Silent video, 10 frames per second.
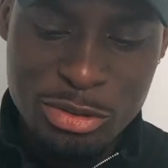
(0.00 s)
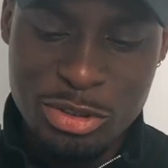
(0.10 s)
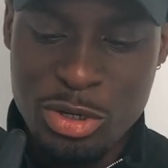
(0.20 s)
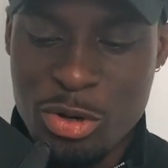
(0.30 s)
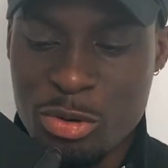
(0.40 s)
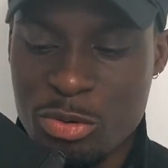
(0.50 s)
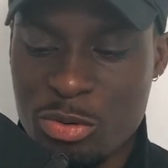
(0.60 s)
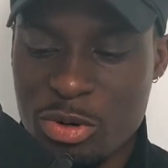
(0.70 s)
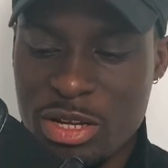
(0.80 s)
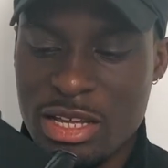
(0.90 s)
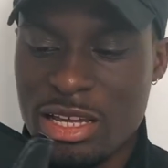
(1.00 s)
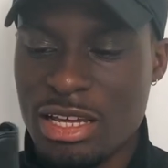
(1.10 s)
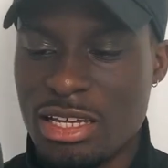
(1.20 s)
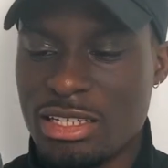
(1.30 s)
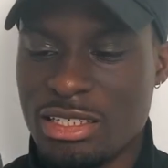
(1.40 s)
So
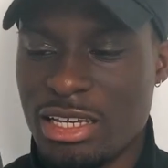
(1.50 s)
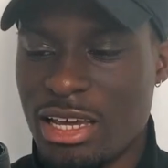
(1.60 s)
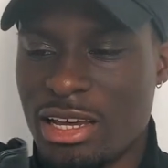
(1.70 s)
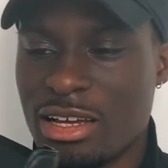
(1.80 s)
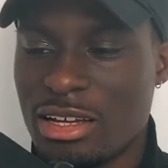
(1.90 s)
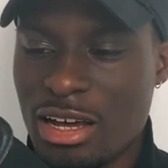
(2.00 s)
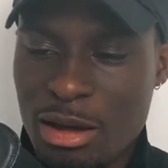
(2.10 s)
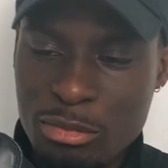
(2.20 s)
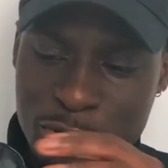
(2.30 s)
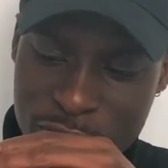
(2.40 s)
yeah, I'm not